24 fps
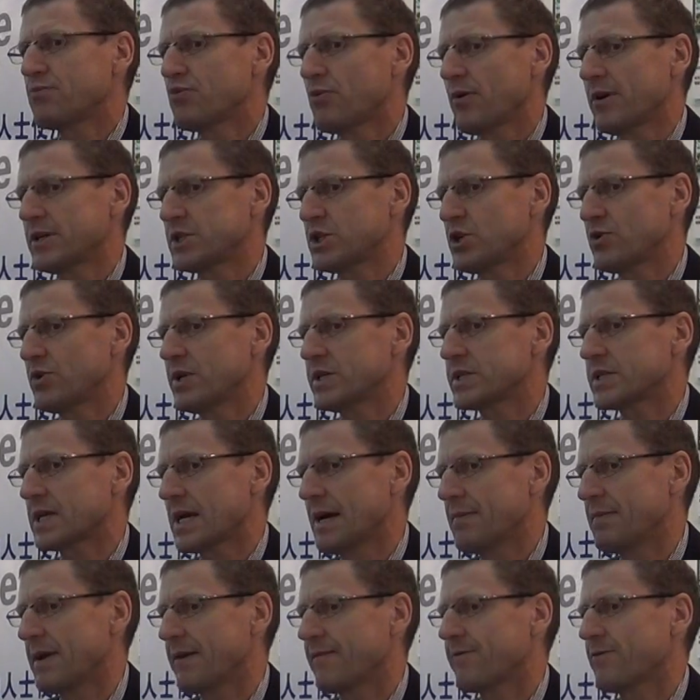the pressure is
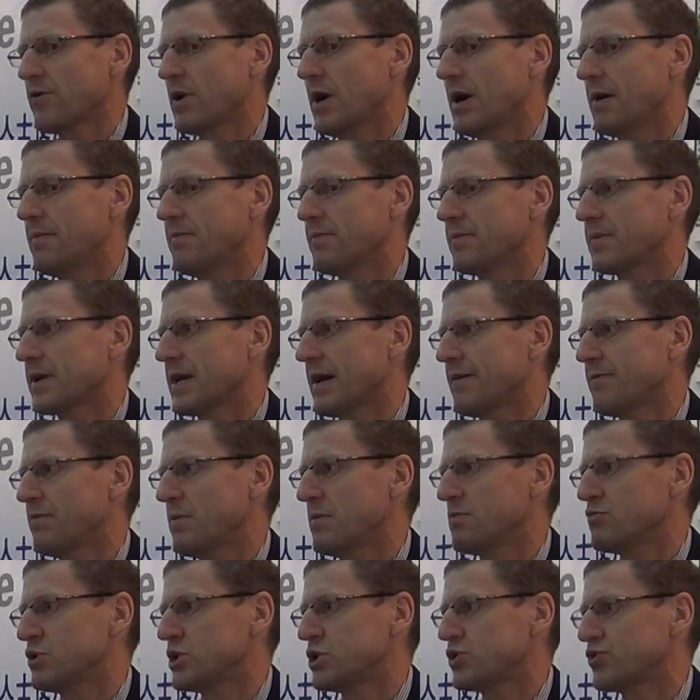coming from
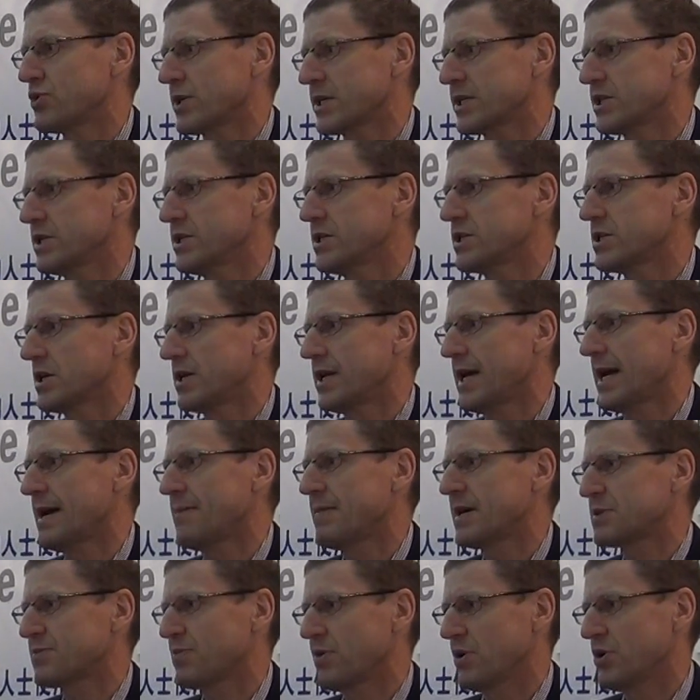government restrictions on how
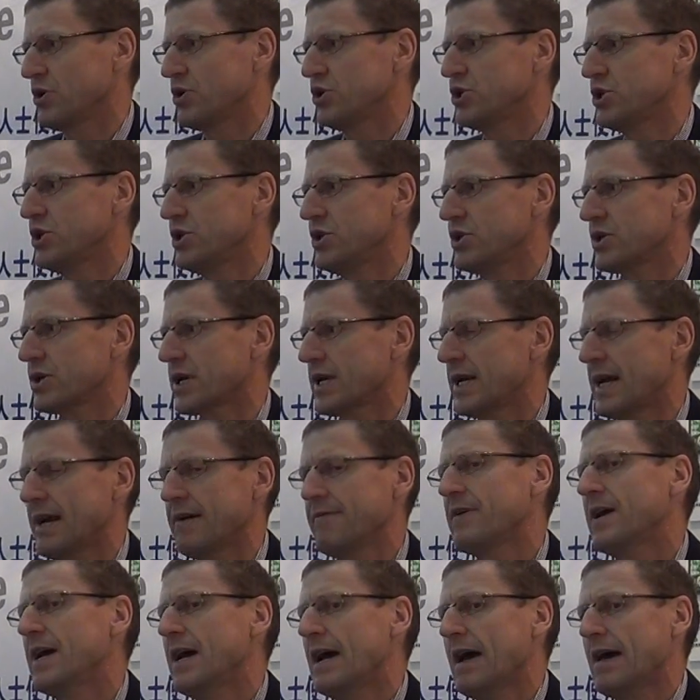much pollution you can
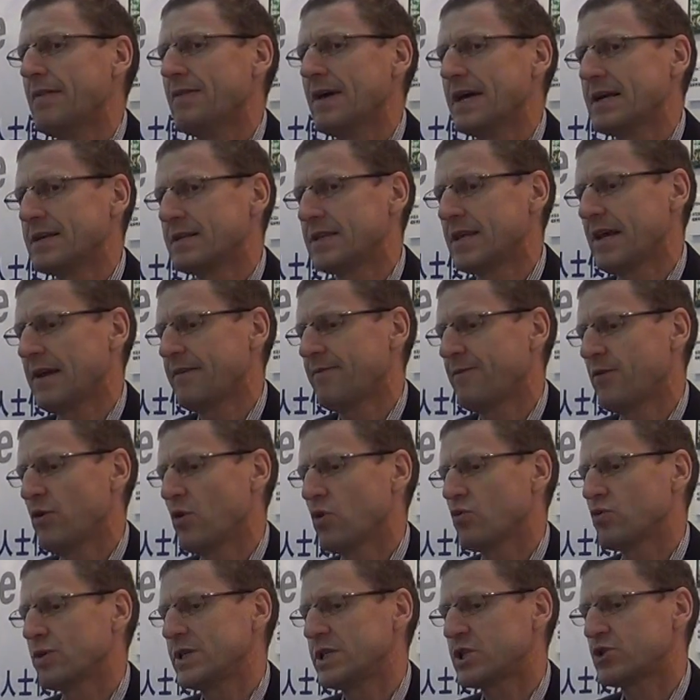have, and that
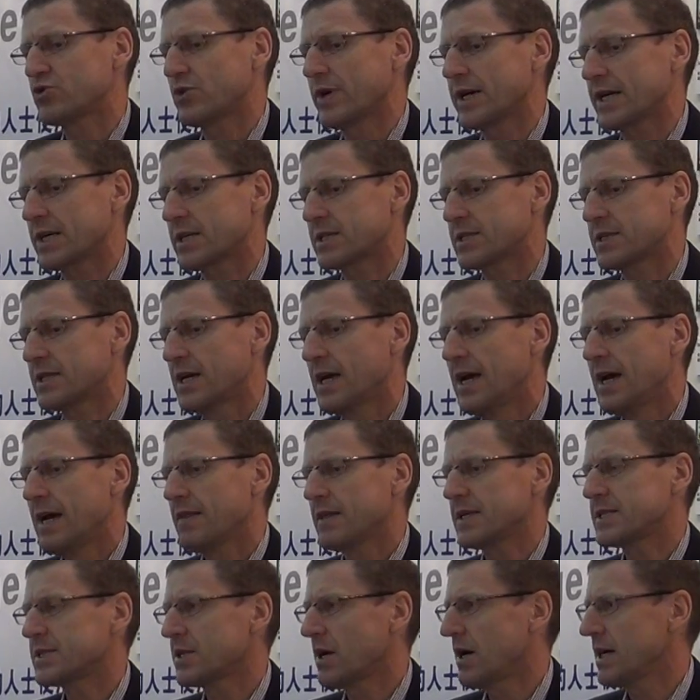therefore restricts
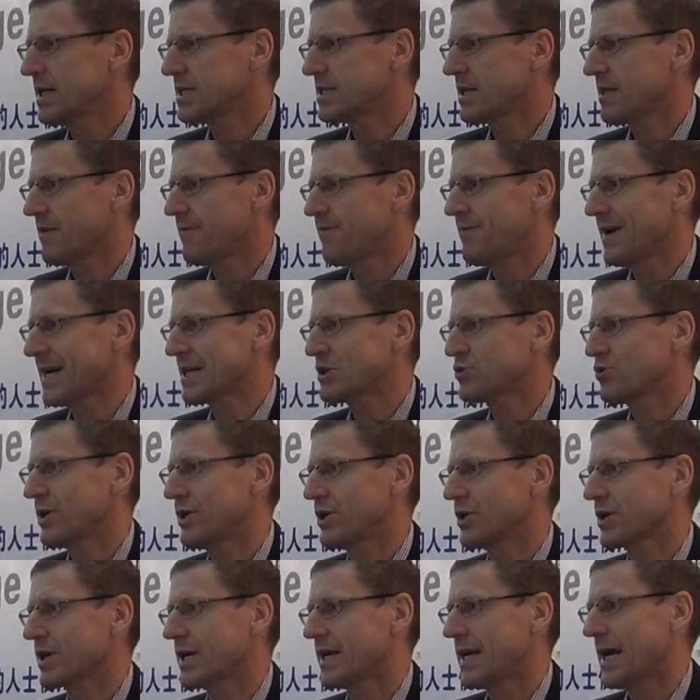the size of the
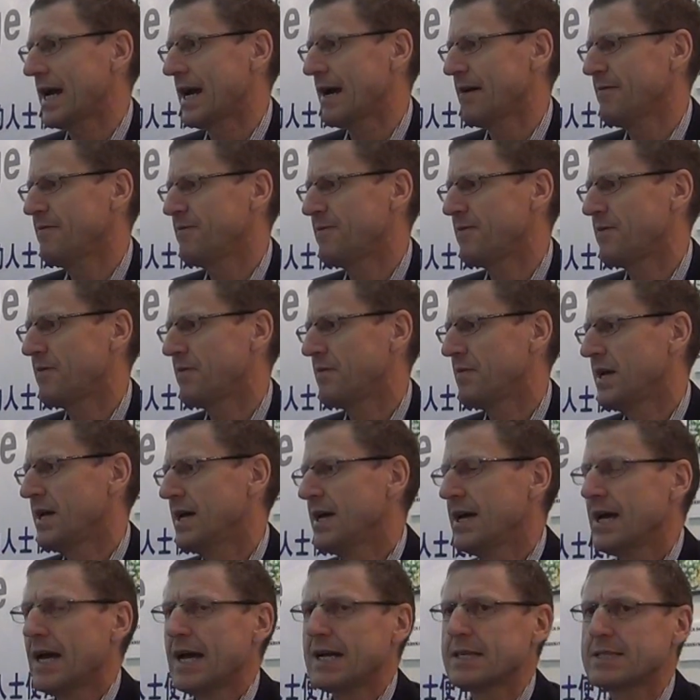factory you can have.
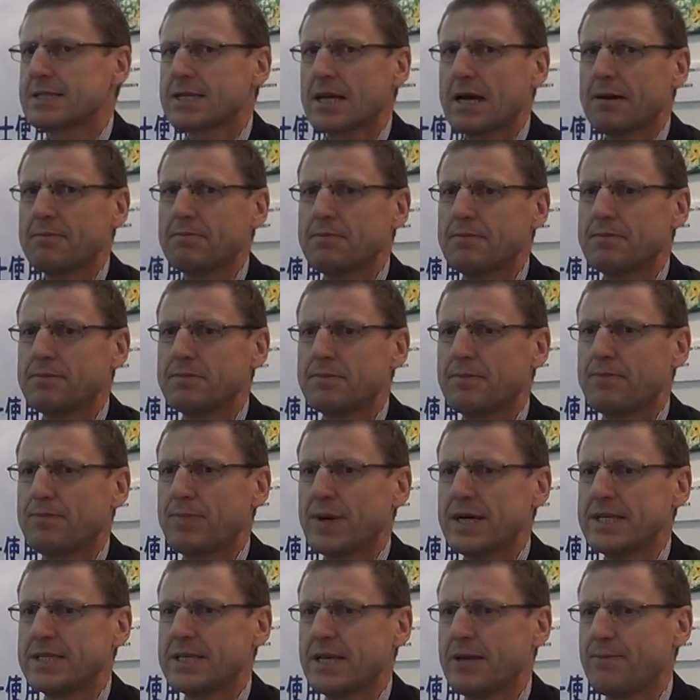And some
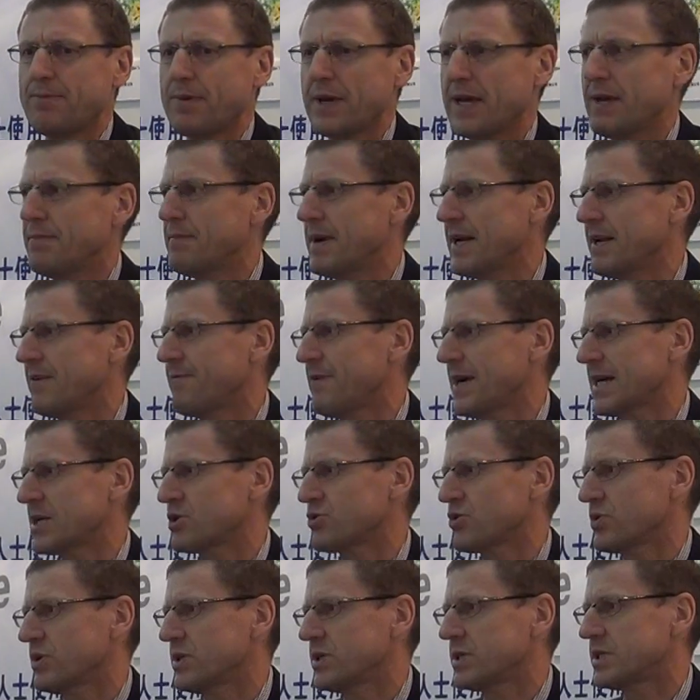PCB
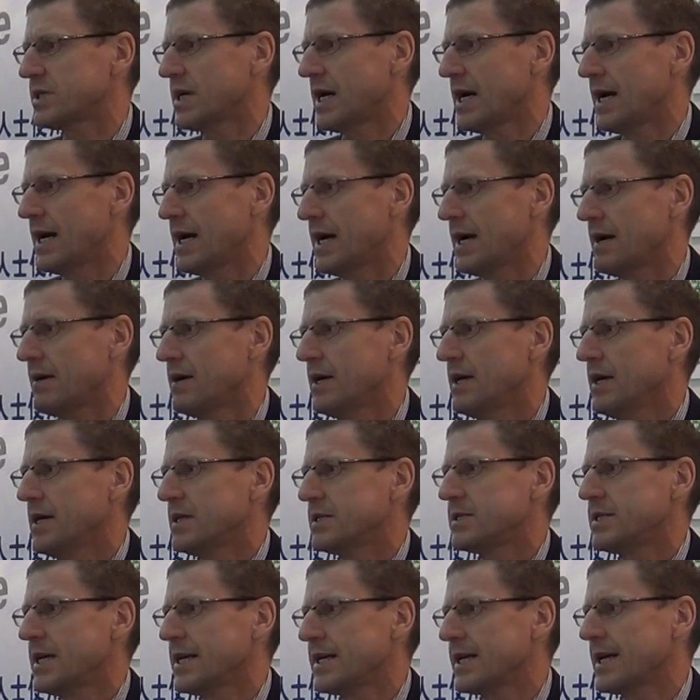manufacturers are
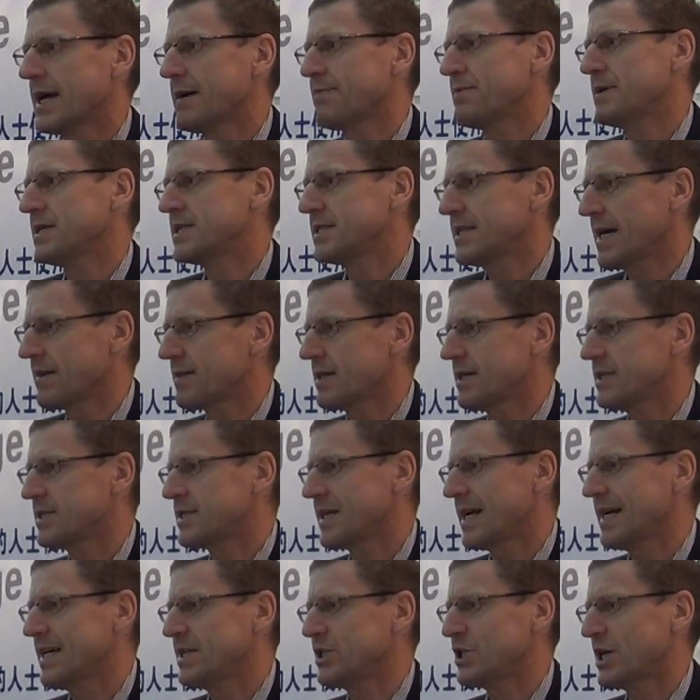setting up in
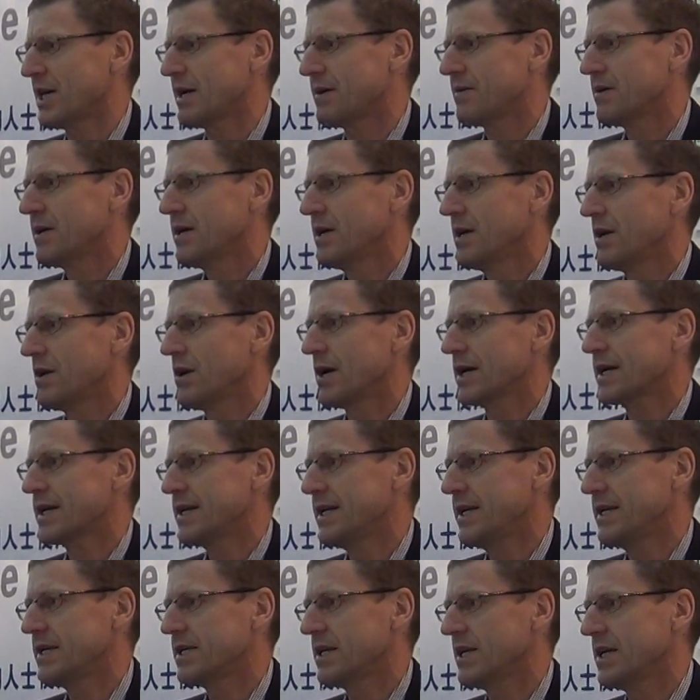Southeast Asia, like
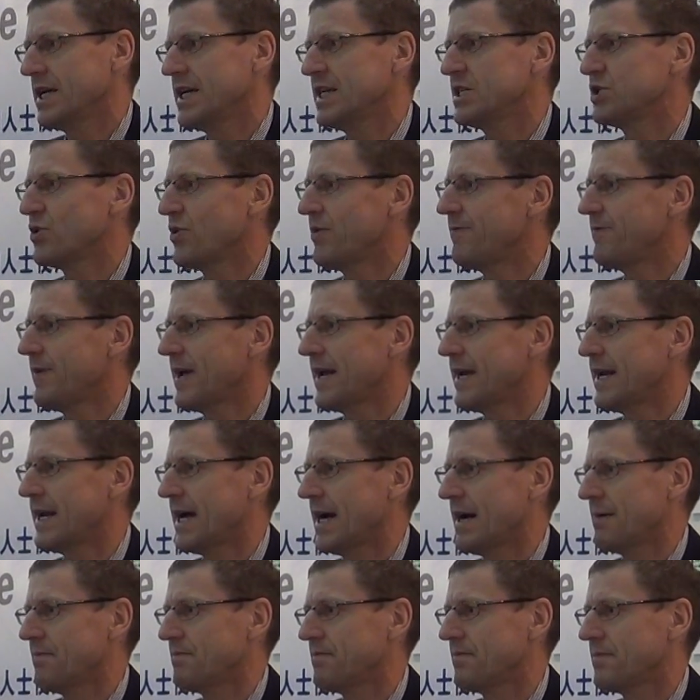in Indonesia and
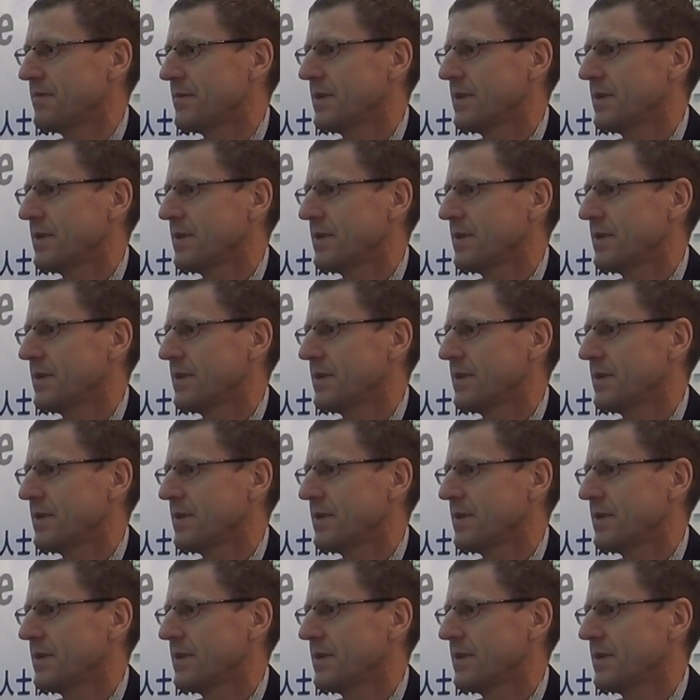Vietnam,